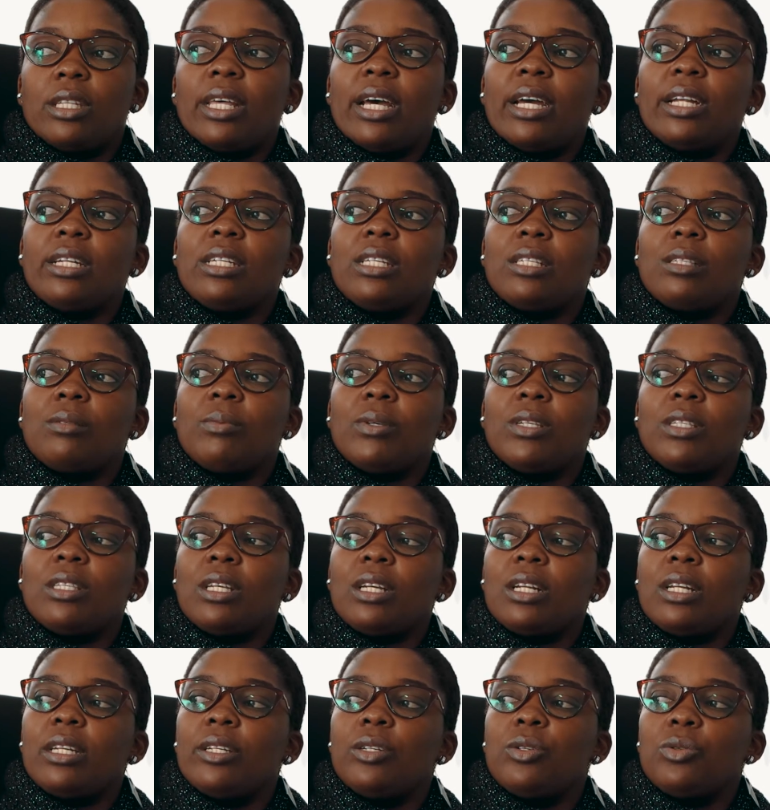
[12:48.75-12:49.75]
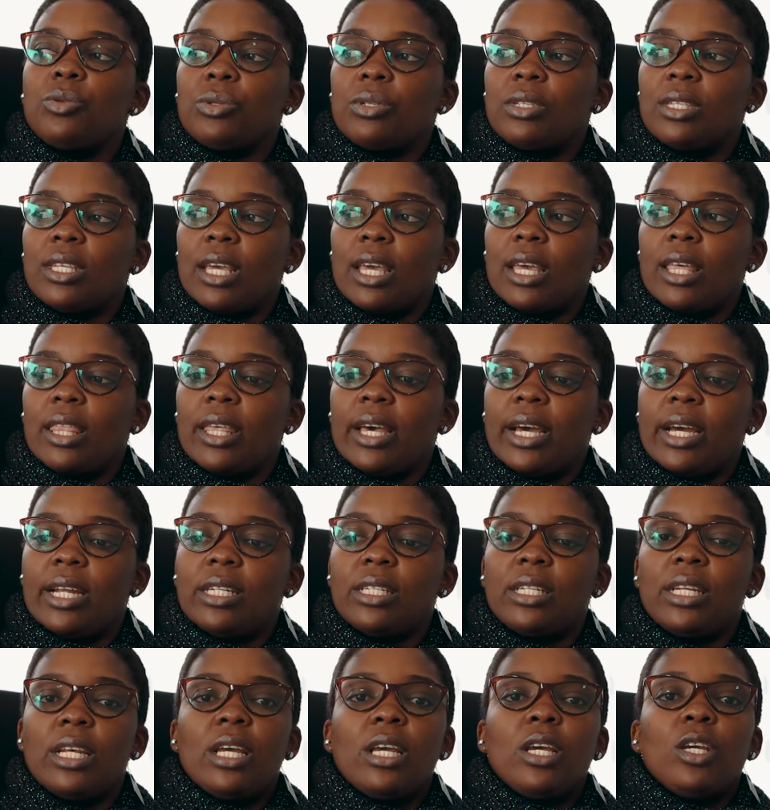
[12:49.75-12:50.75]
That is basically to say
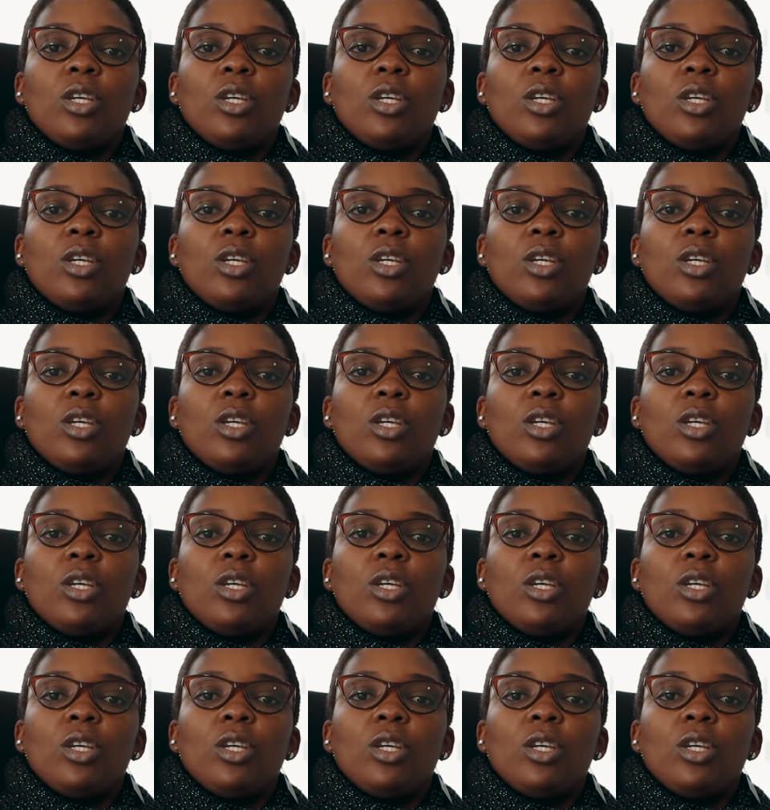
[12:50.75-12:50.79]
that